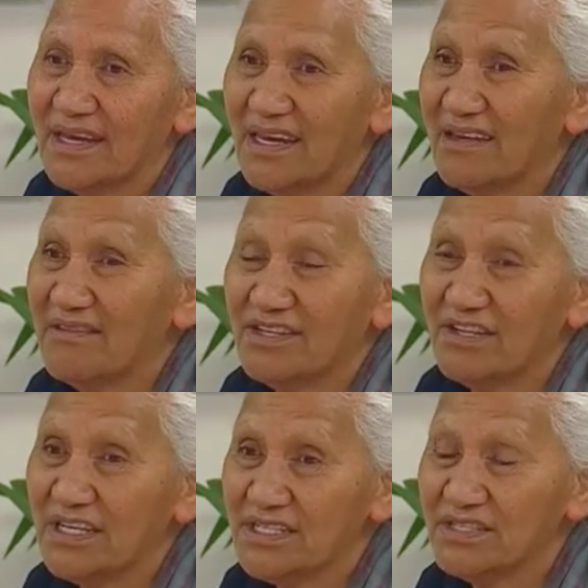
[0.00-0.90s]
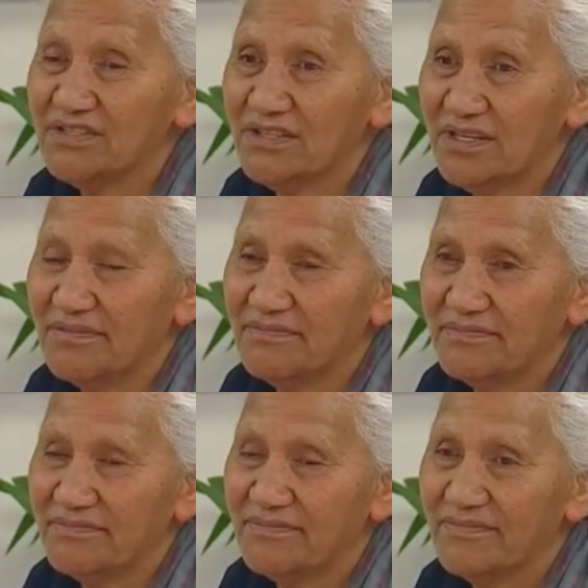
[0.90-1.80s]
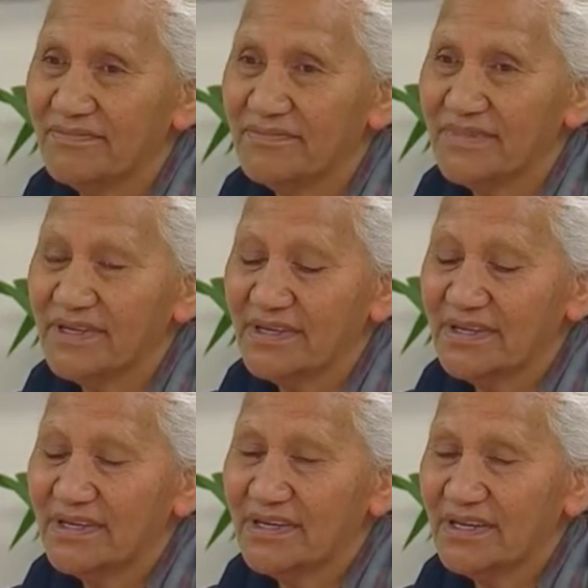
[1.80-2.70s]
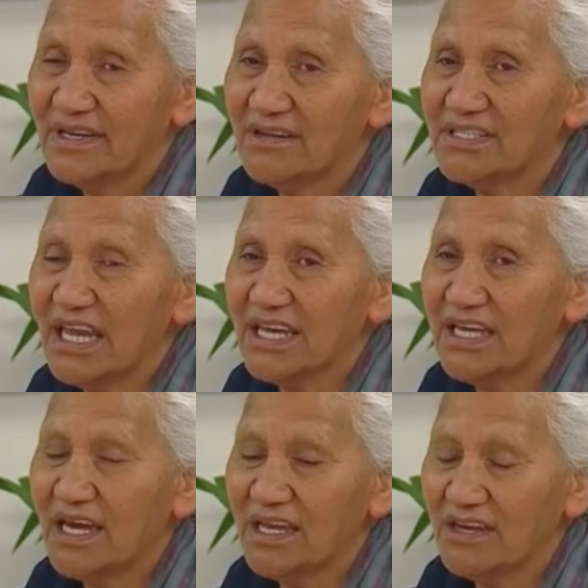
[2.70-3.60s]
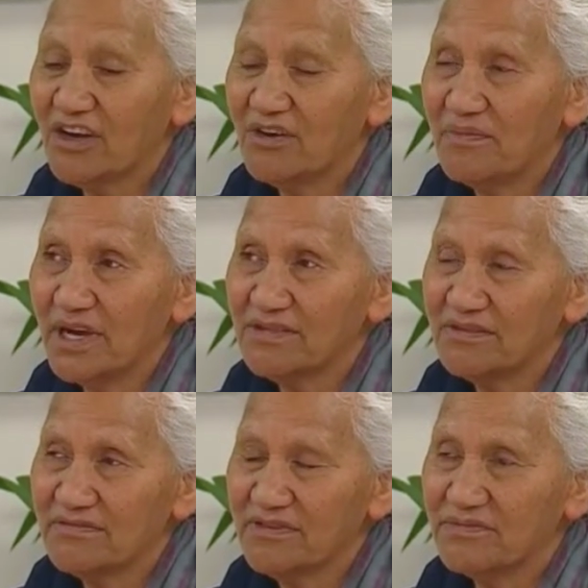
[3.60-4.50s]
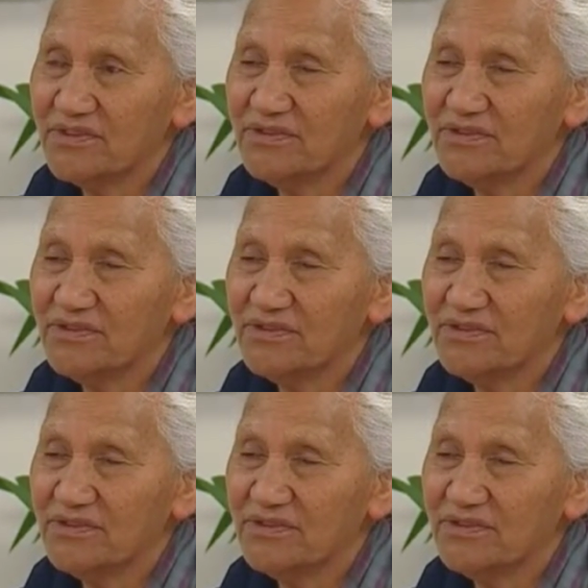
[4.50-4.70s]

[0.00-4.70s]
and having to listen to them and I was lucky I had a co kaumātua from